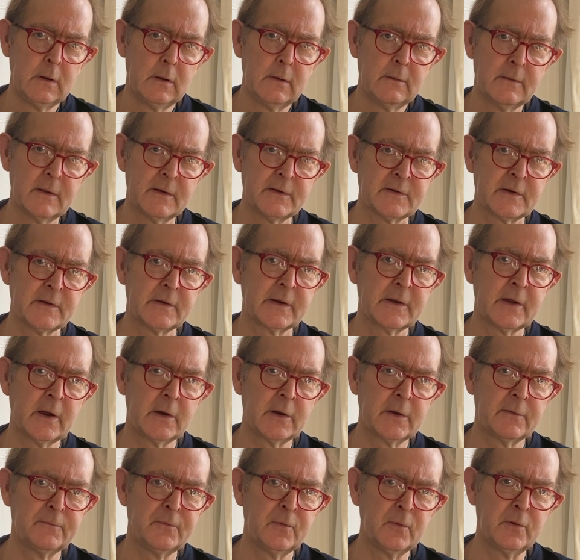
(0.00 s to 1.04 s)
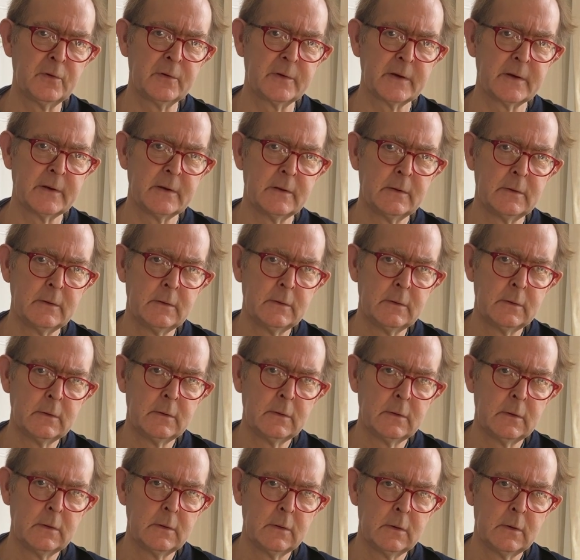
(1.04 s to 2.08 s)
They said they can't afford it.
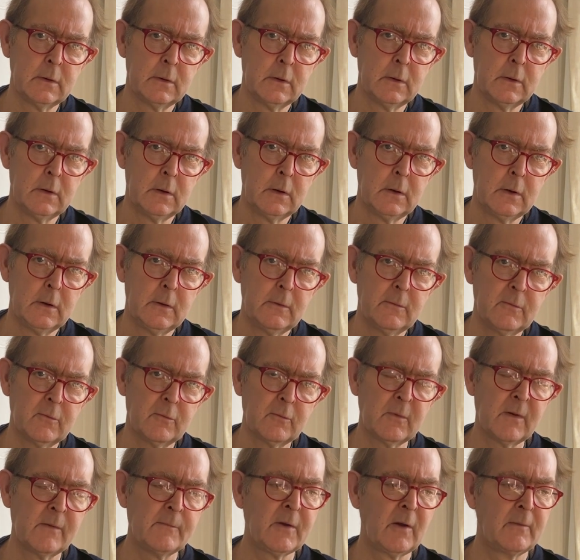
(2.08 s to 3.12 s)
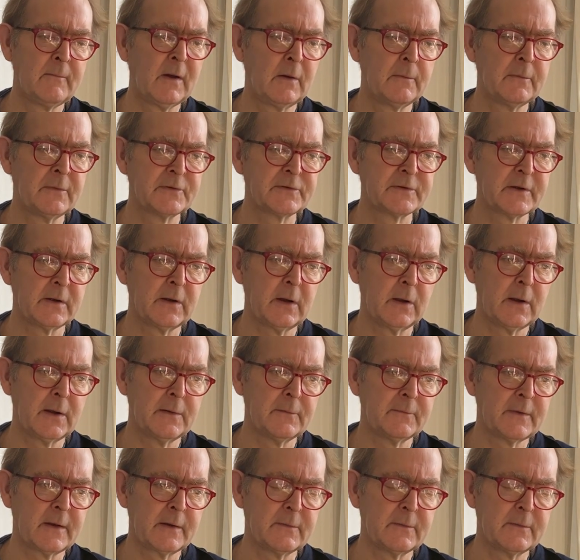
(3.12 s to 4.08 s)
And when my mum was alive,